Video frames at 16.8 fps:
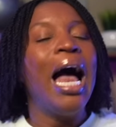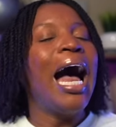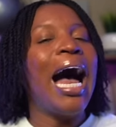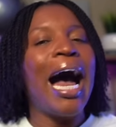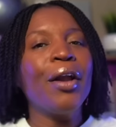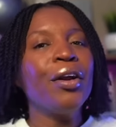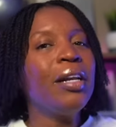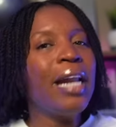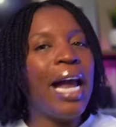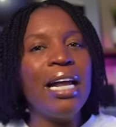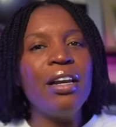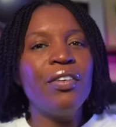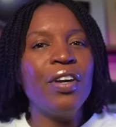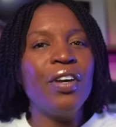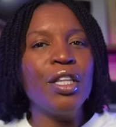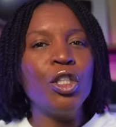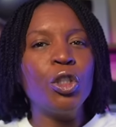How do
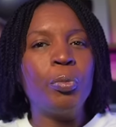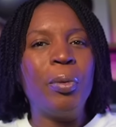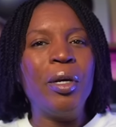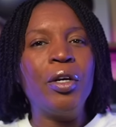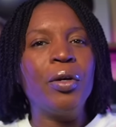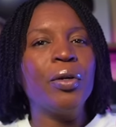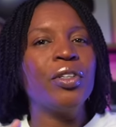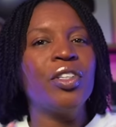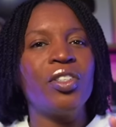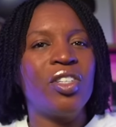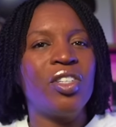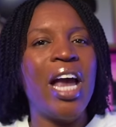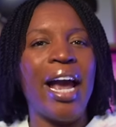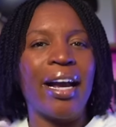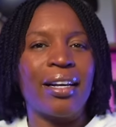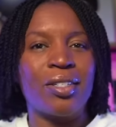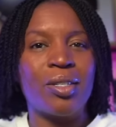native English speakers
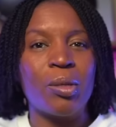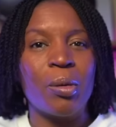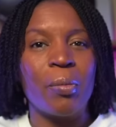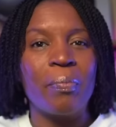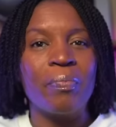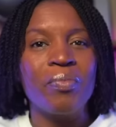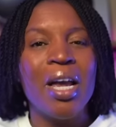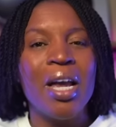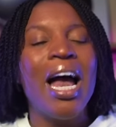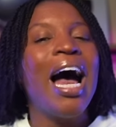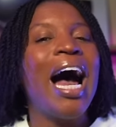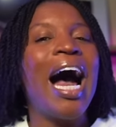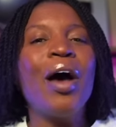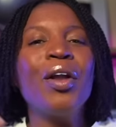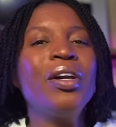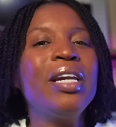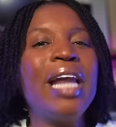text?
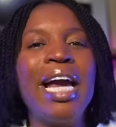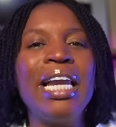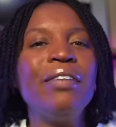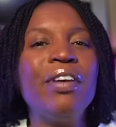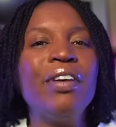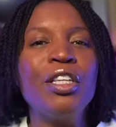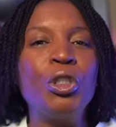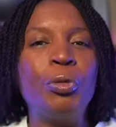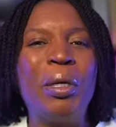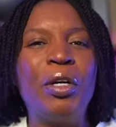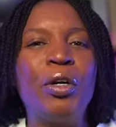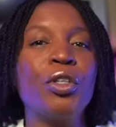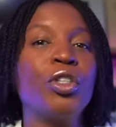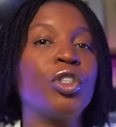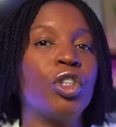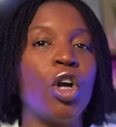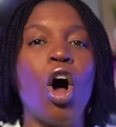How do native English
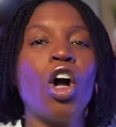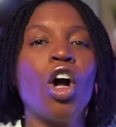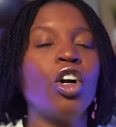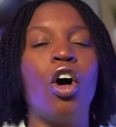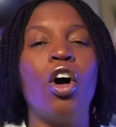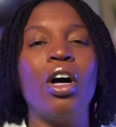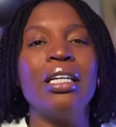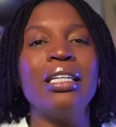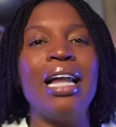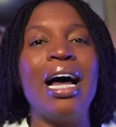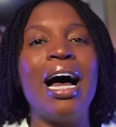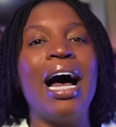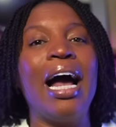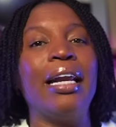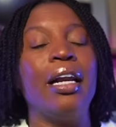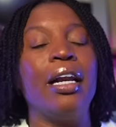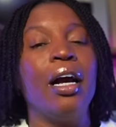speakers talk
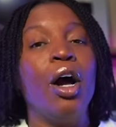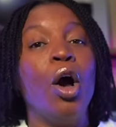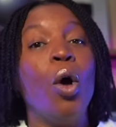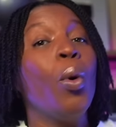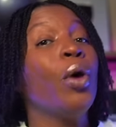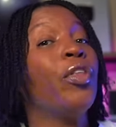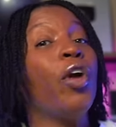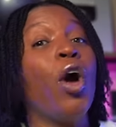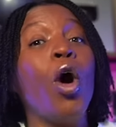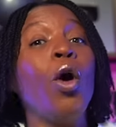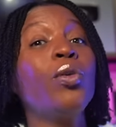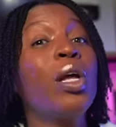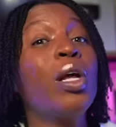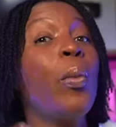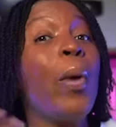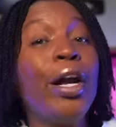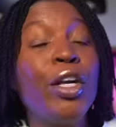online? Well, the
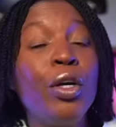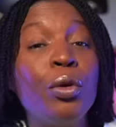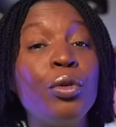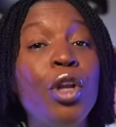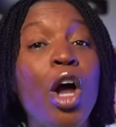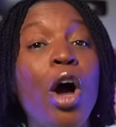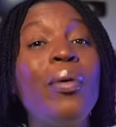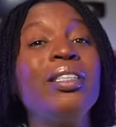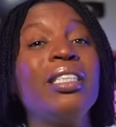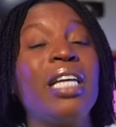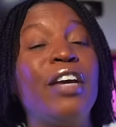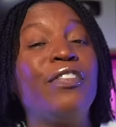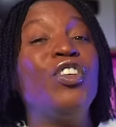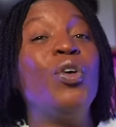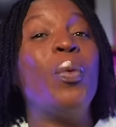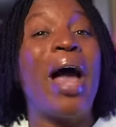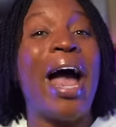only way you'll know is
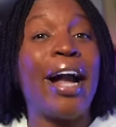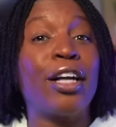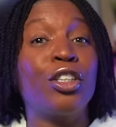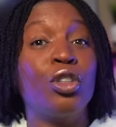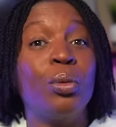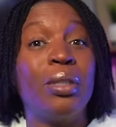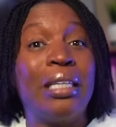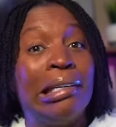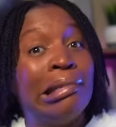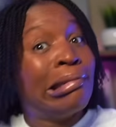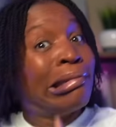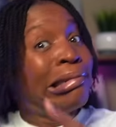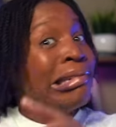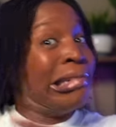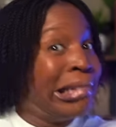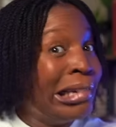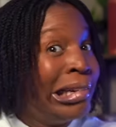if you actually
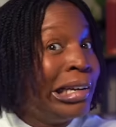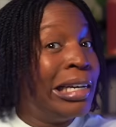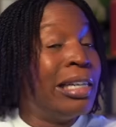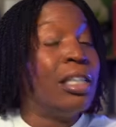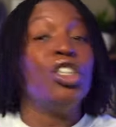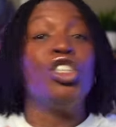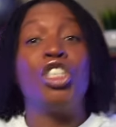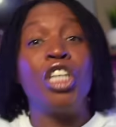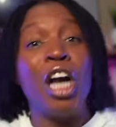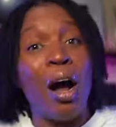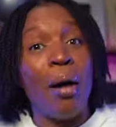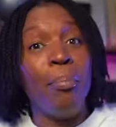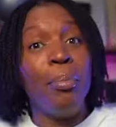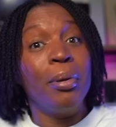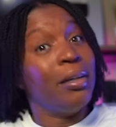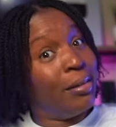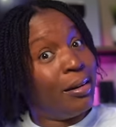
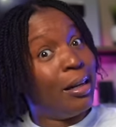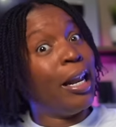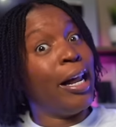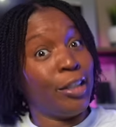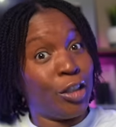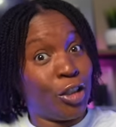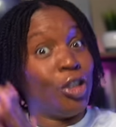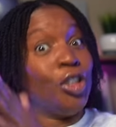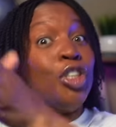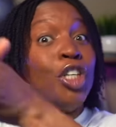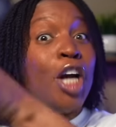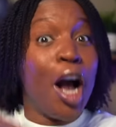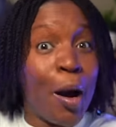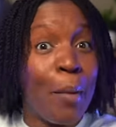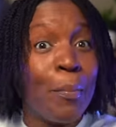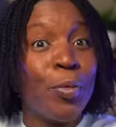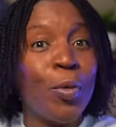jump, let's
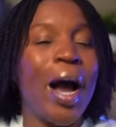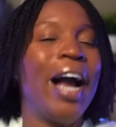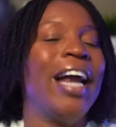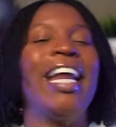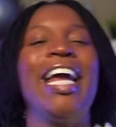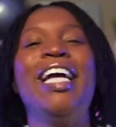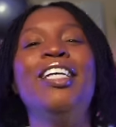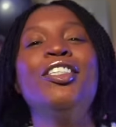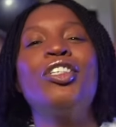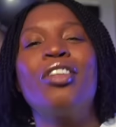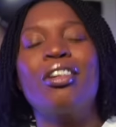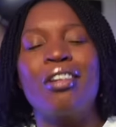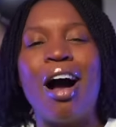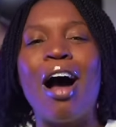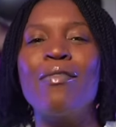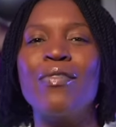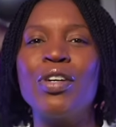jump right into the
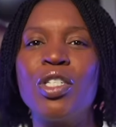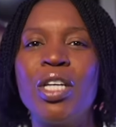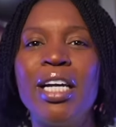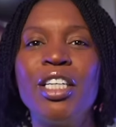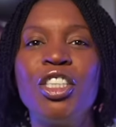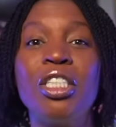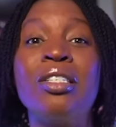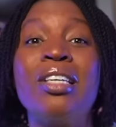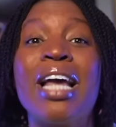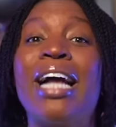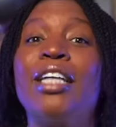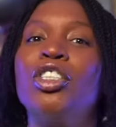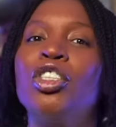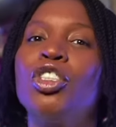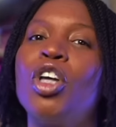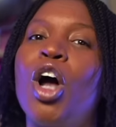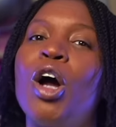conversations
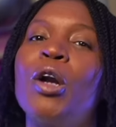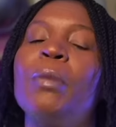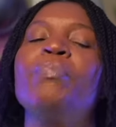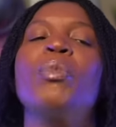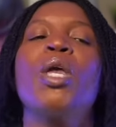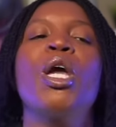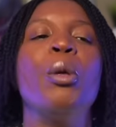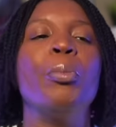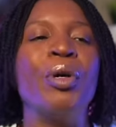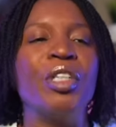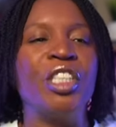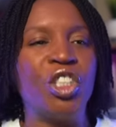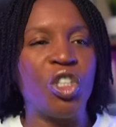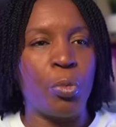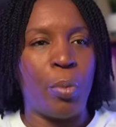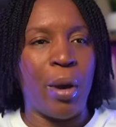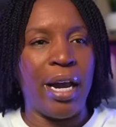and start
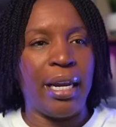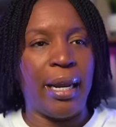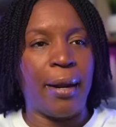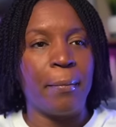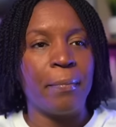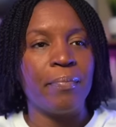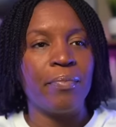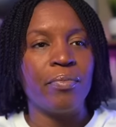participating.